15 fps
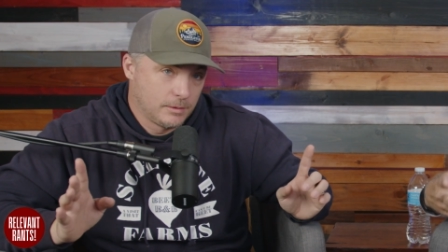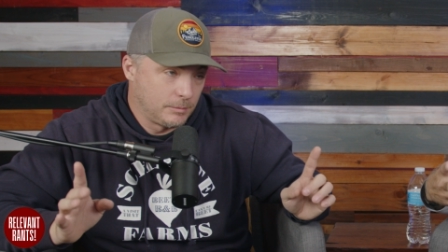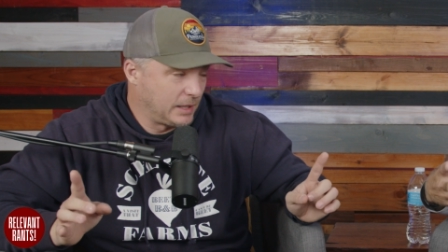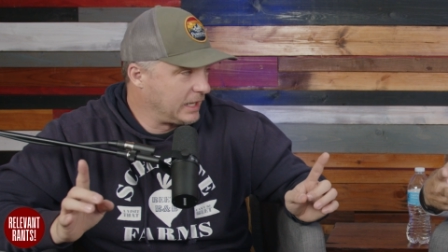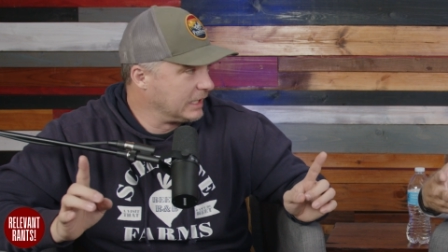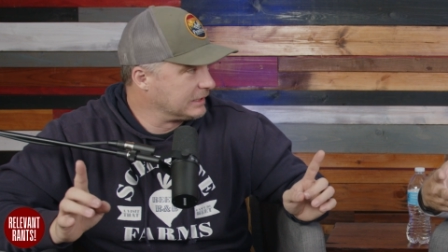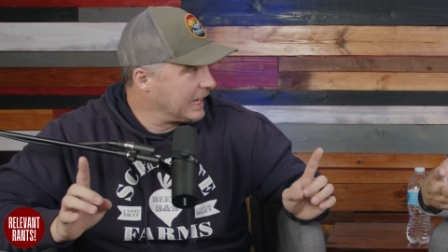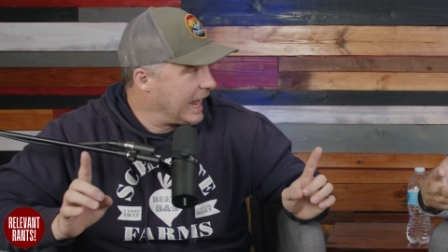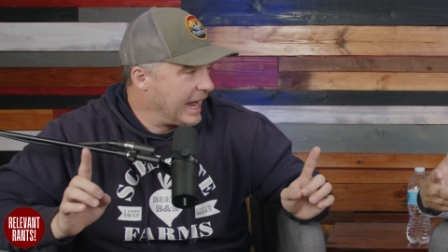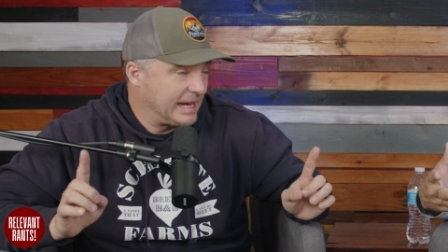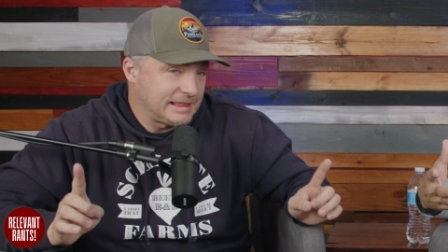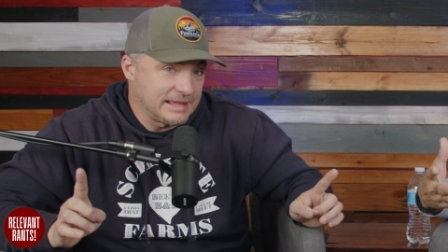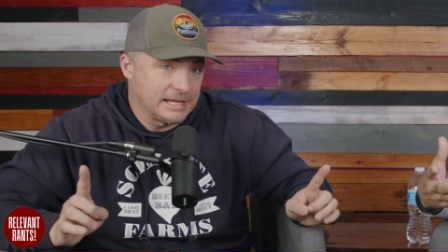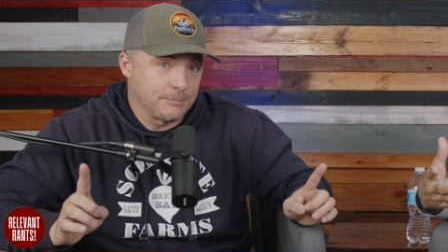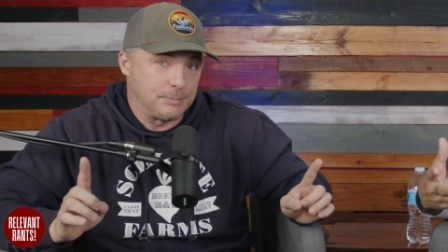Yes. Because I
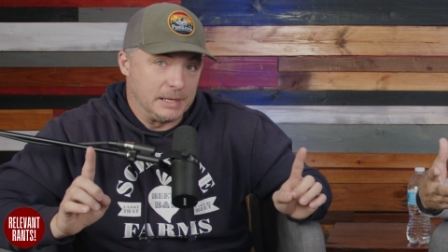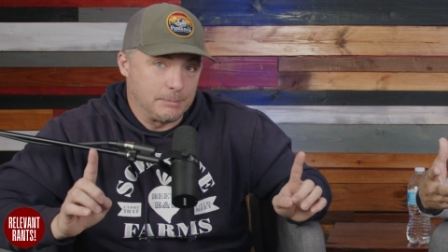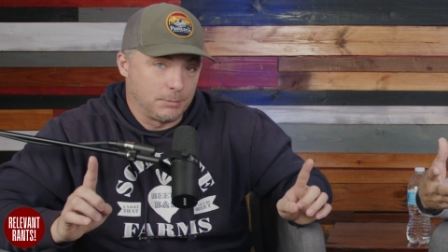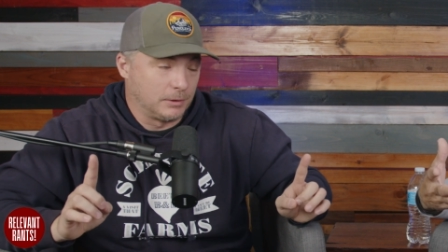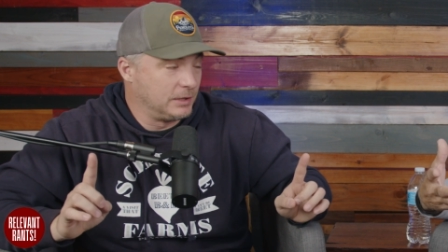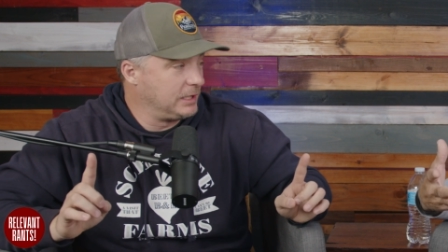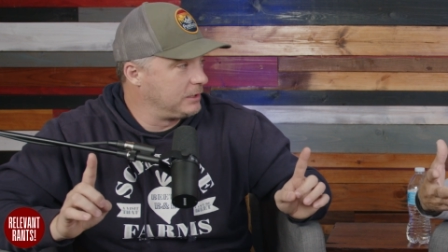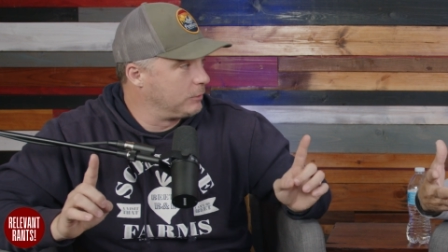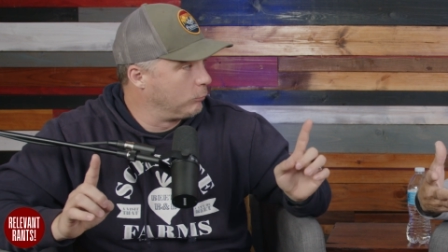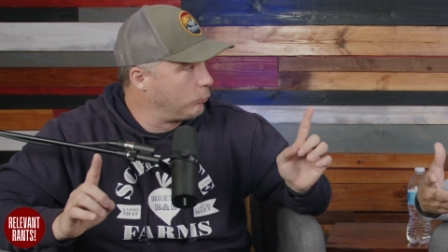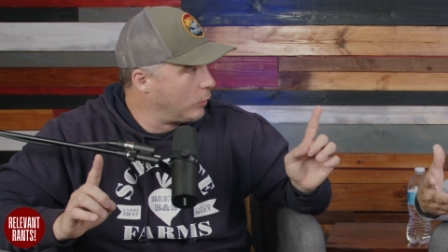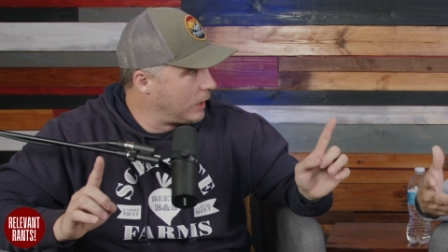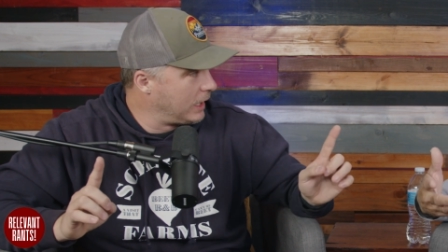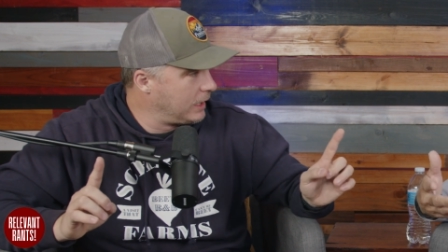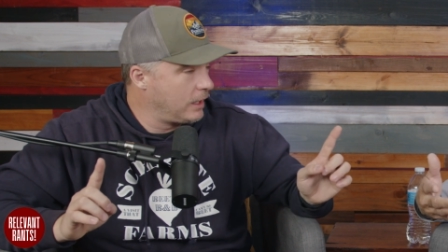think people need to,
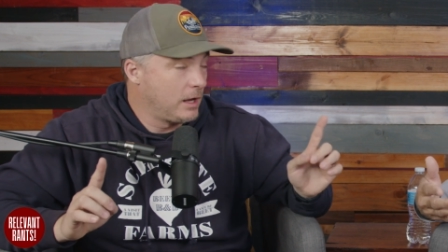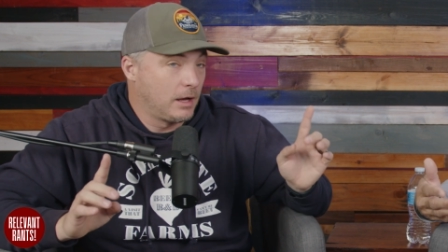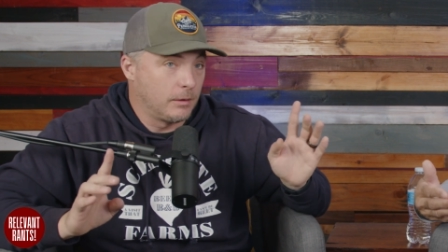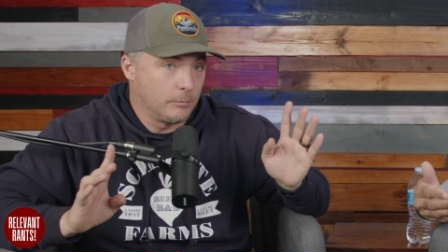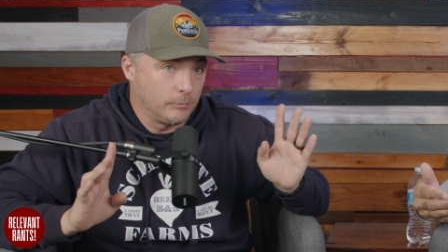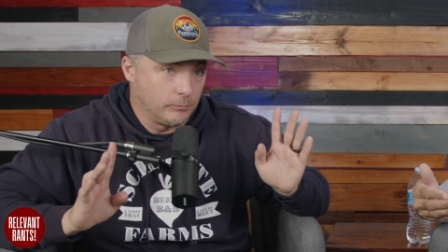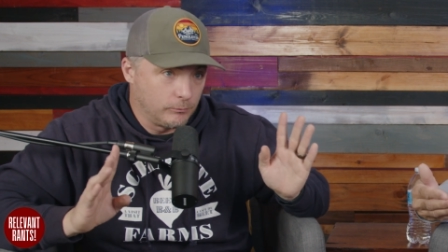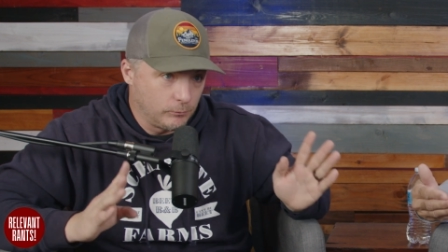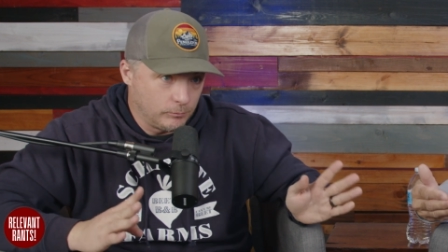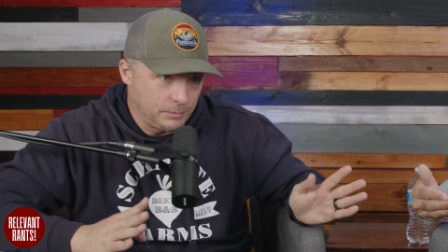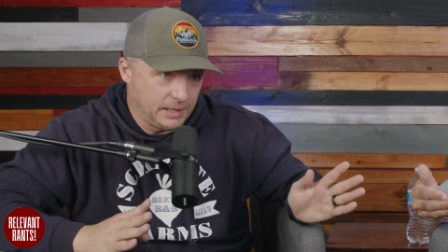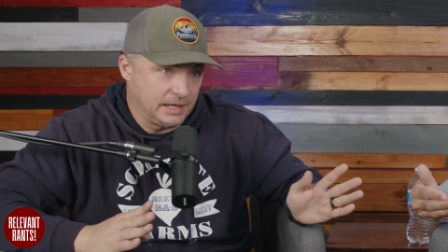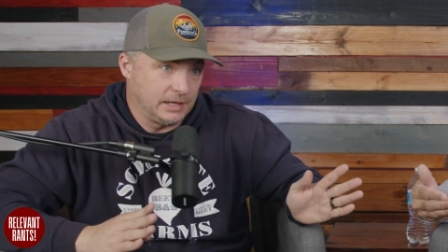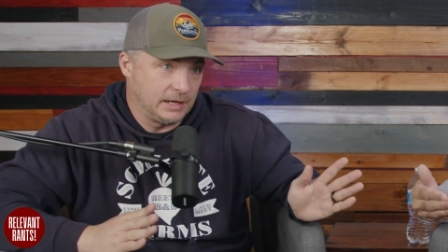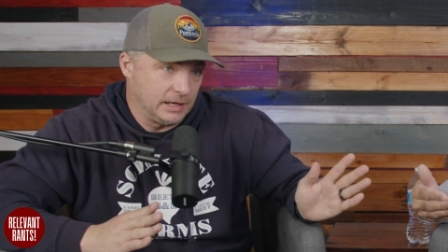1,
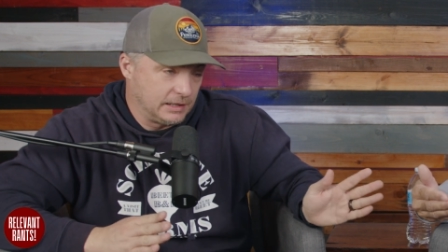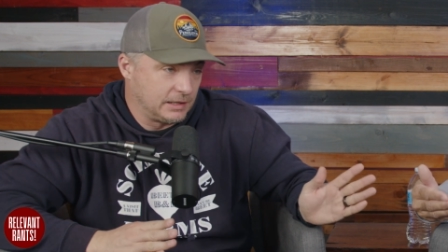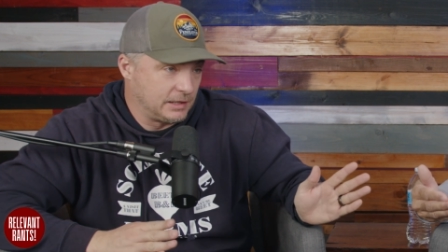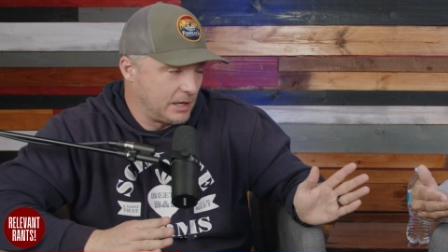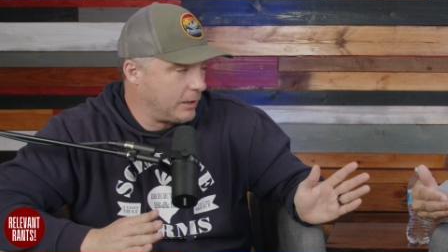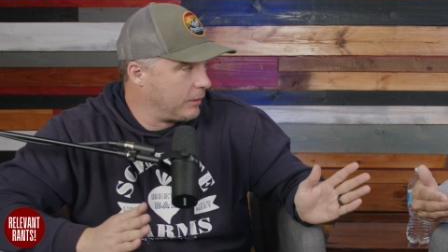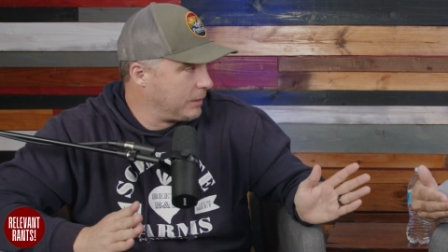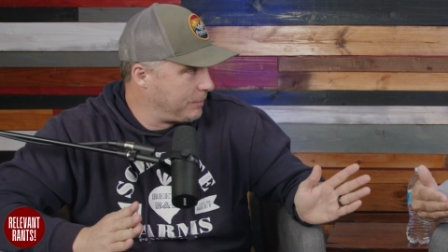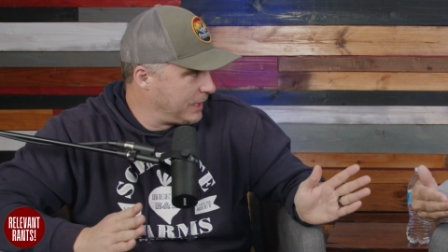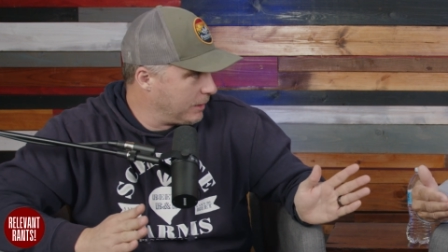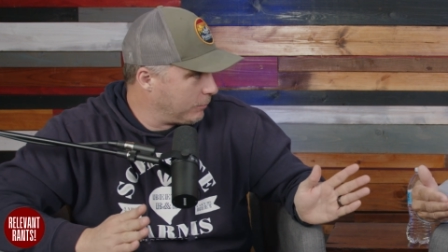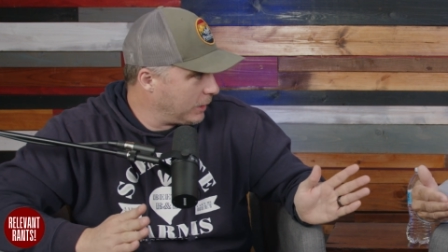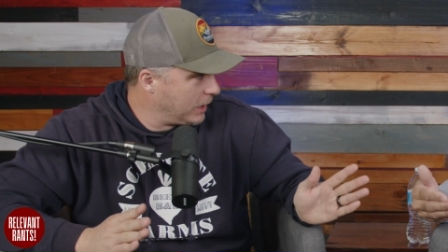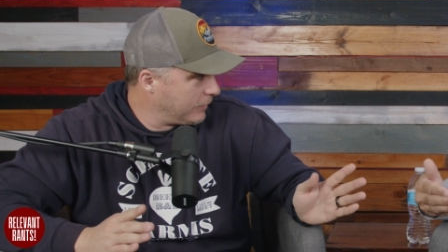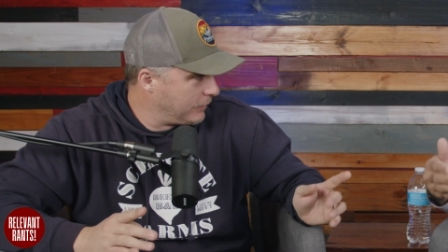be in the know and be
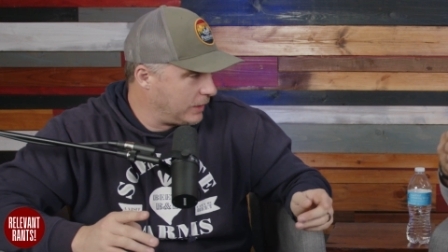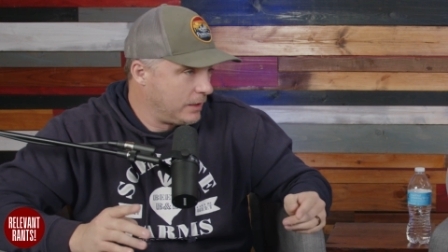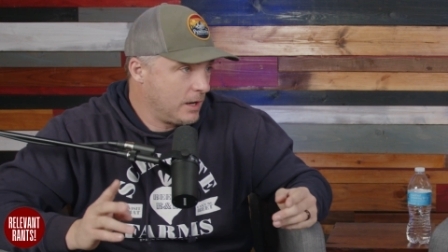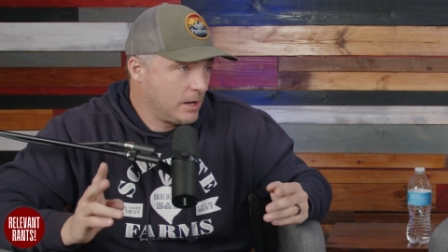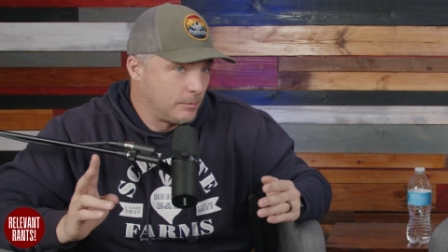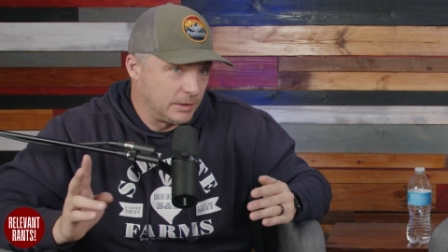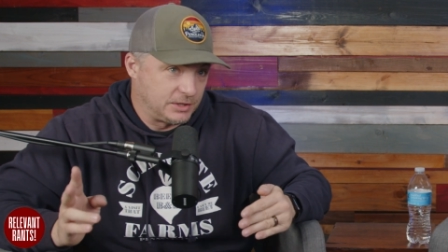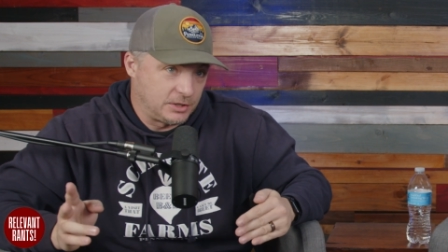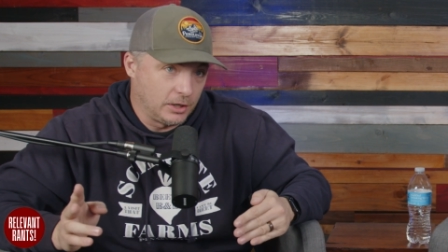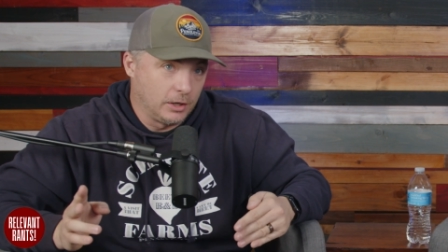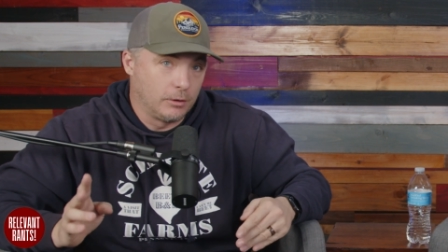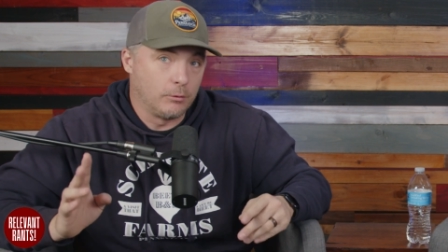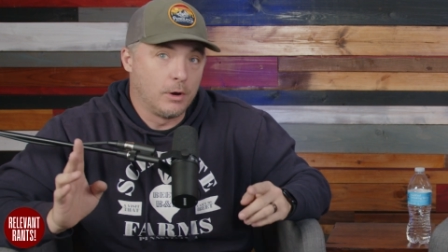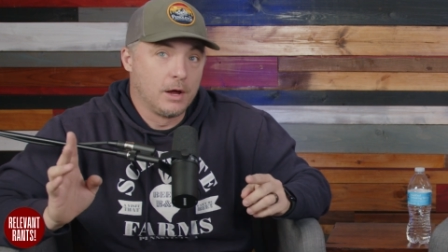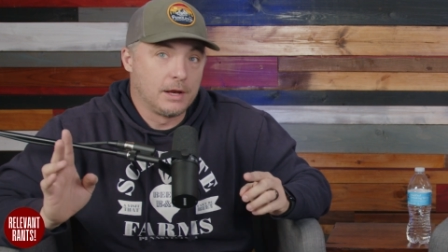aware of it, but
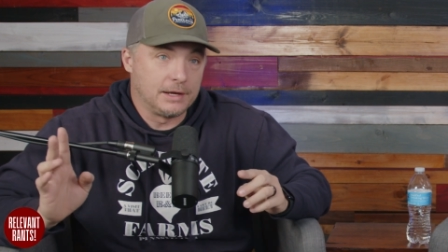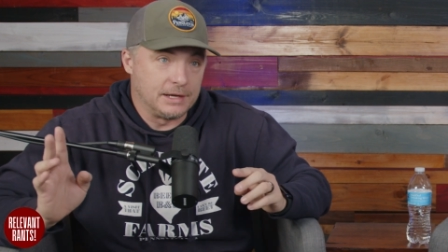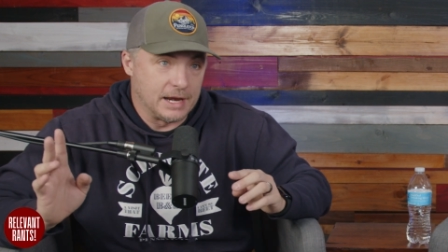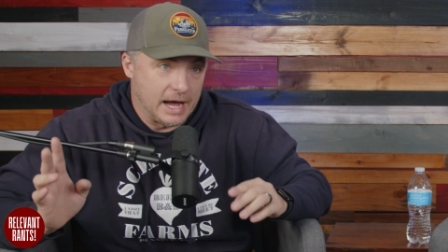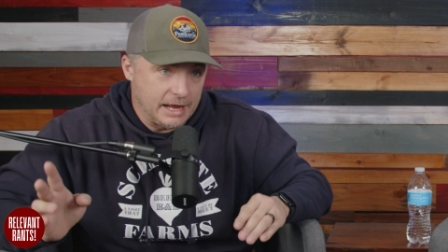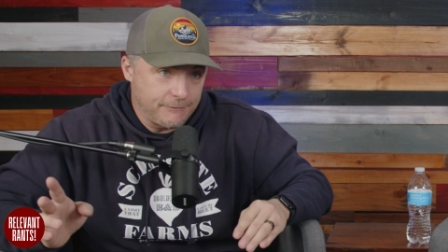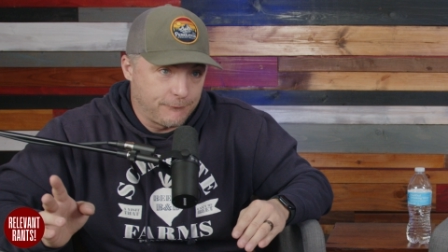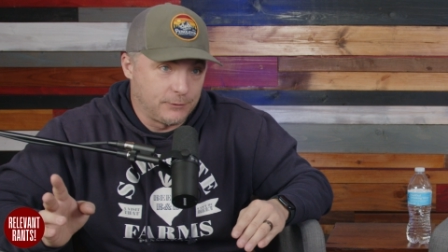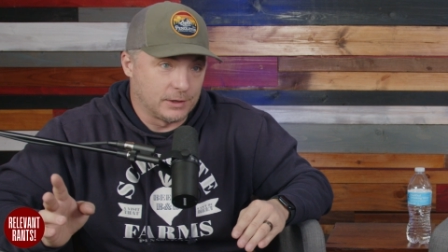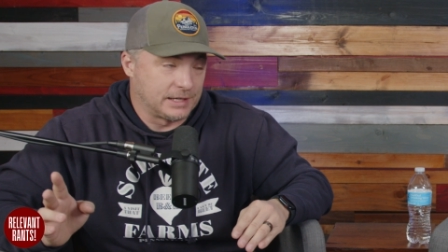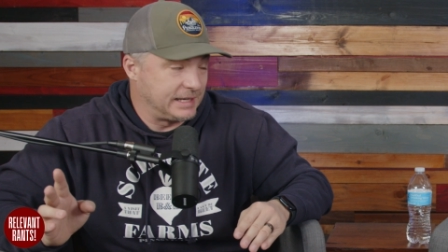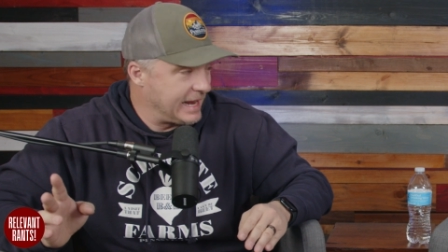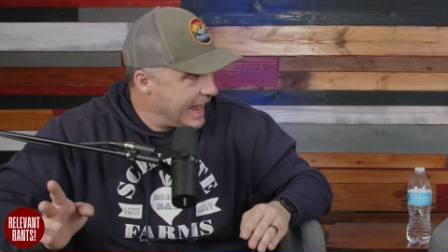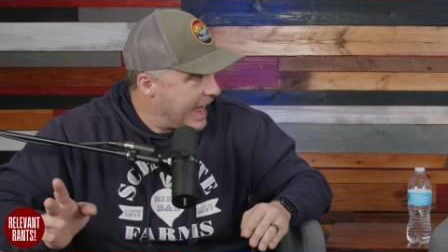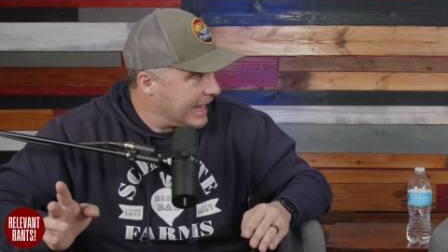2, not
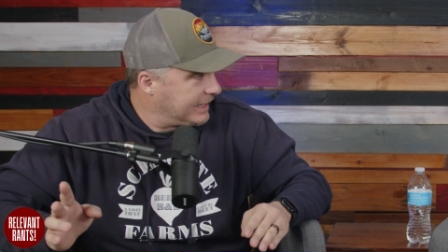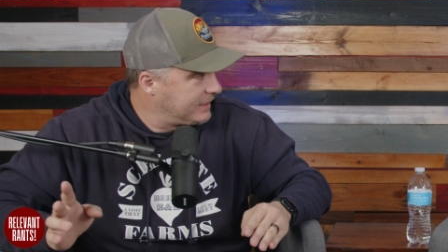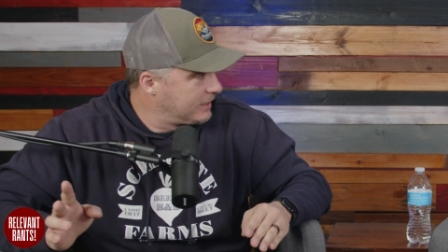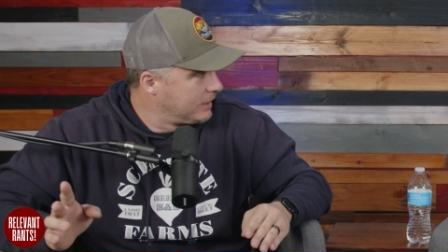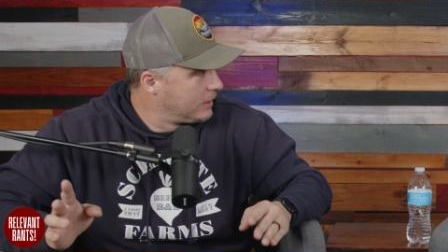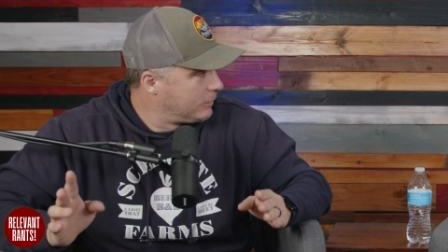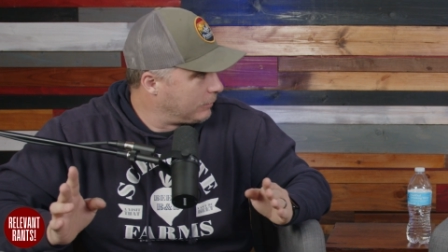forget.